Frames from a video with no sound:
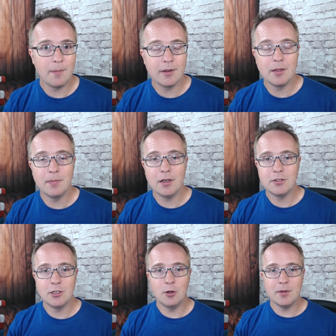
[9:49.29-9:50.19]
and ring the bell
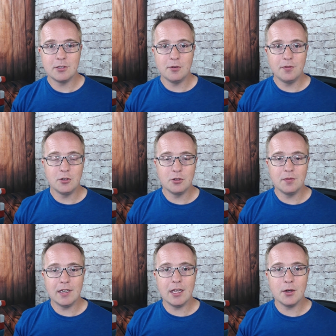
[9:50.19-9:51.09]
so you don't miss any future
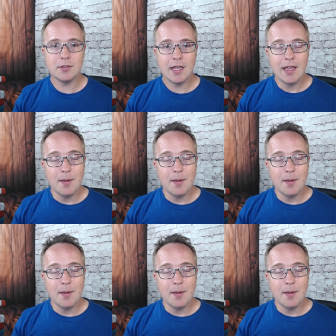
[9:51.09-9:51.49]
videos.